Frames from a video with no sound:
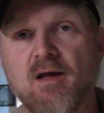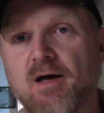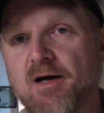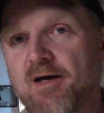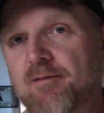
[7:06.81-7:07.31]

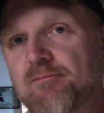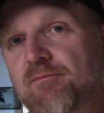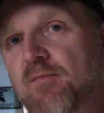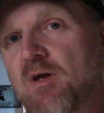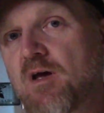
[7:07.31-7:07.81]
And
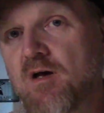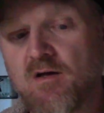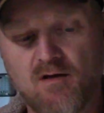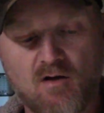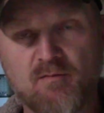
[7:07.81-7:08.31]

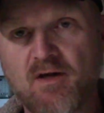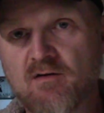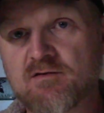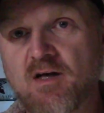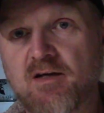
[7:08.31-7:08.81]
the only
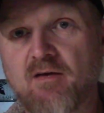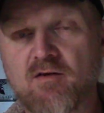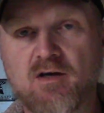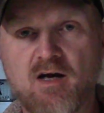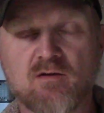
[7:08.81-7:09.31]
downside to
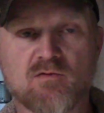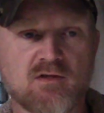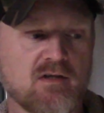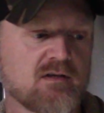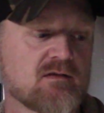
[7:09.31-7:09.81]
having candles
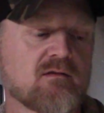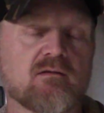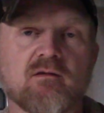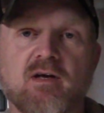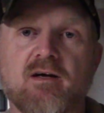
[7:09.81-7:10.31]
is
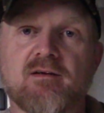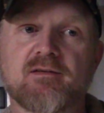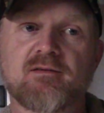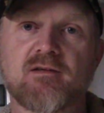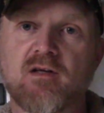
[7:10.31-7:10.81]

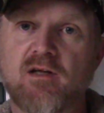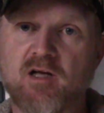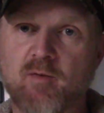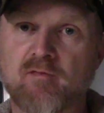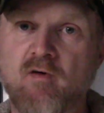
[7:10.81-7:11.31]
that they
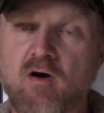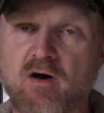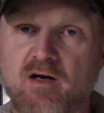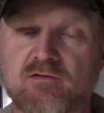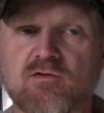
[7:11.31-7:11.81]
can be a fire
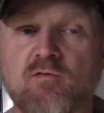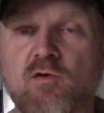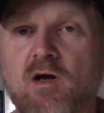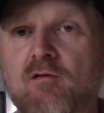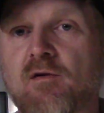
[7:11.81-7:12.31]
hazard. So if
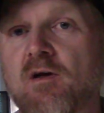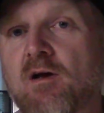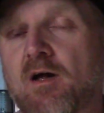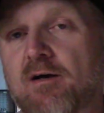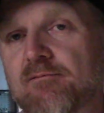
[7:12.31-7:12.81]
you have
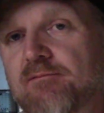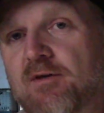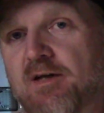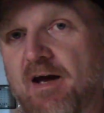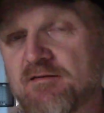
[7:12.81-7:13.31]
like
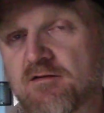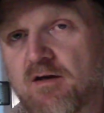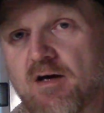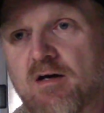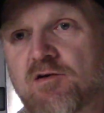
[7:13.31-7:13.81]
cats in the
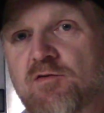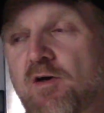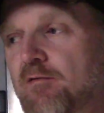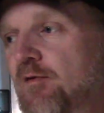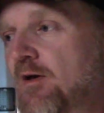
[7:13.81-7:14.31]
house, you
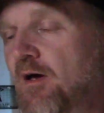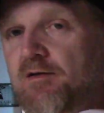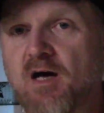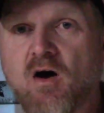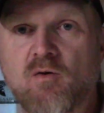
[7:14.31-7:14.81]
have a
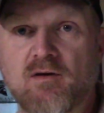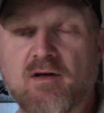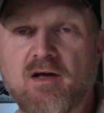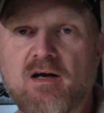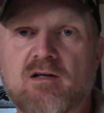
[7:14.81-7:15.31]
dog in
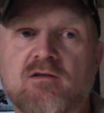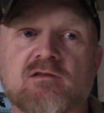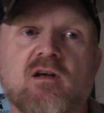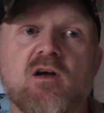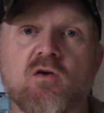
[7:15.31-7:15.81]
the
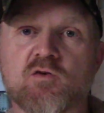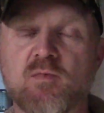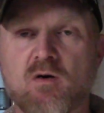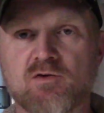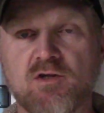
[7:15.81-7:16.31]
house, or
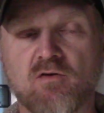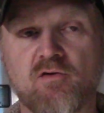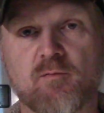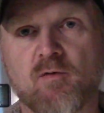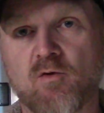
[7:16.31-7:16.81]
small children,
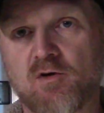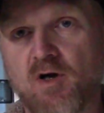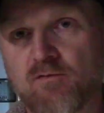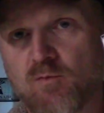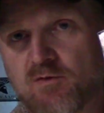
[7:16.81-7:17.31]
you have to be really
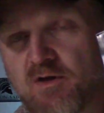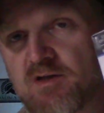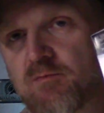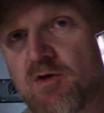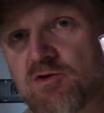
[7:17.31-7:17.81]
careful with
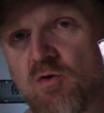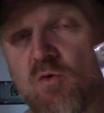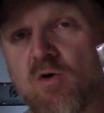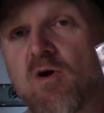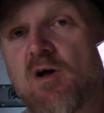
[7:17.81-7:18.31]
these and make
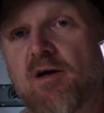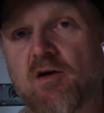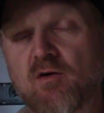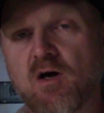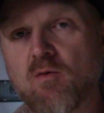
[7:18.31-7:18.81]
sure that
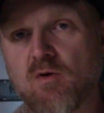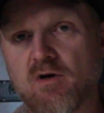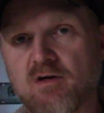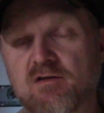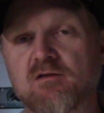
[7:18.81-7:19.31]
they're
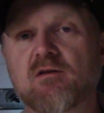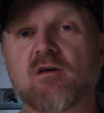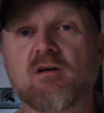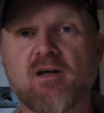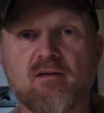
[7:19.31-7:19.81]
always
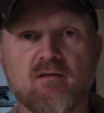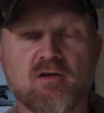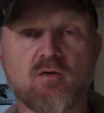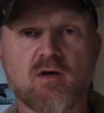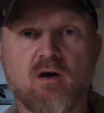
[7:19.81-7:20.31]
attended
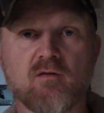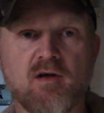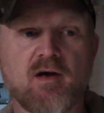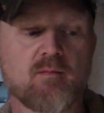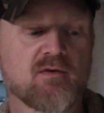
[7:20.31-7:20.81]
to at all
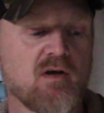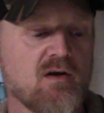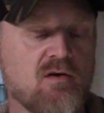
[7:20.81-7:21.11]
times.